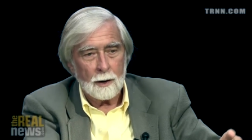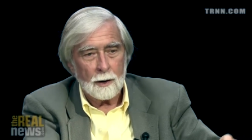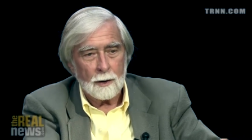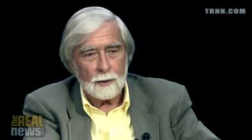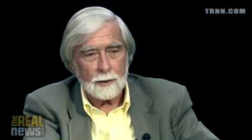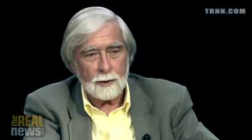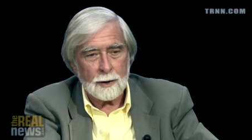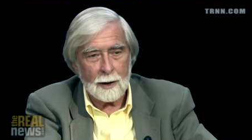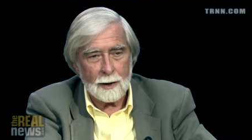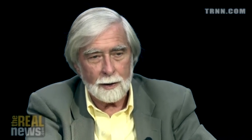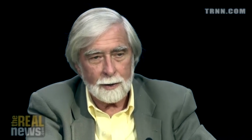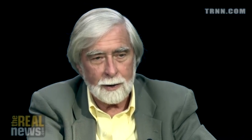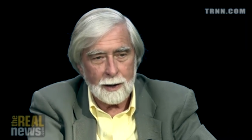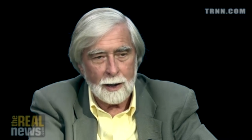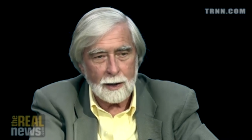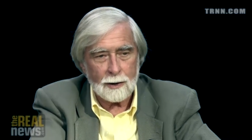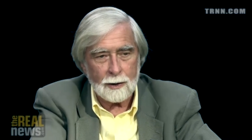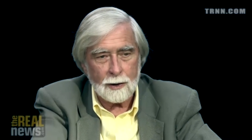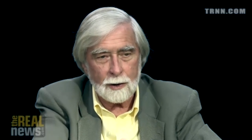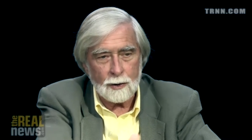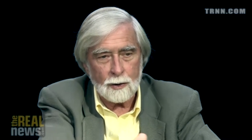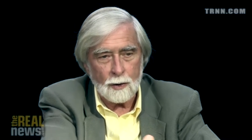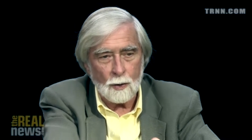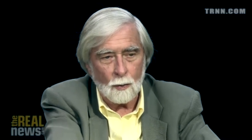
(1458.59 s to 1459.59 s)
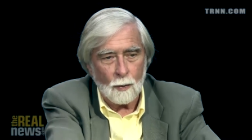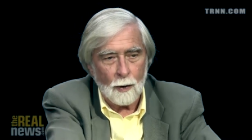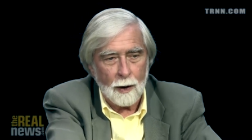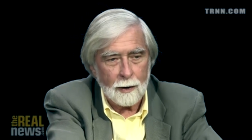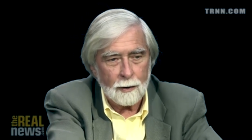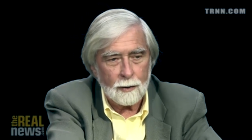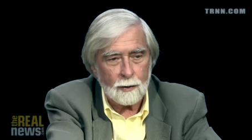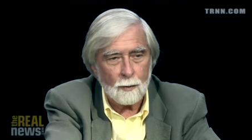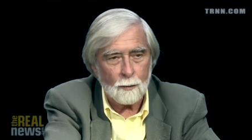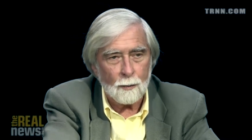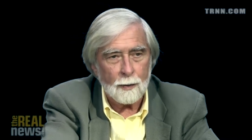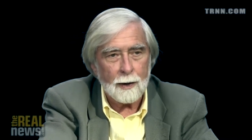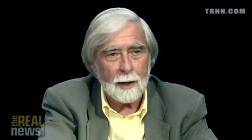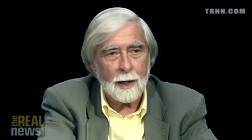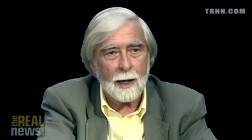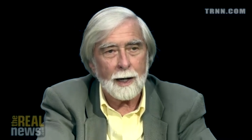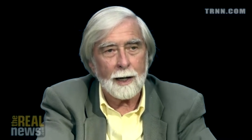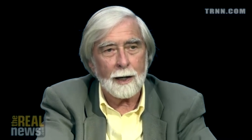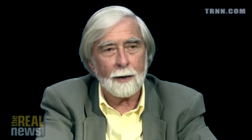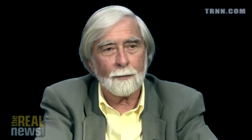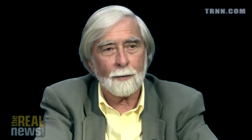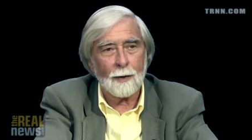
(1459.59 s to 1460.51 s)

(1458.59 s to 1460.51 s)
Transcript: says this is the way to behave.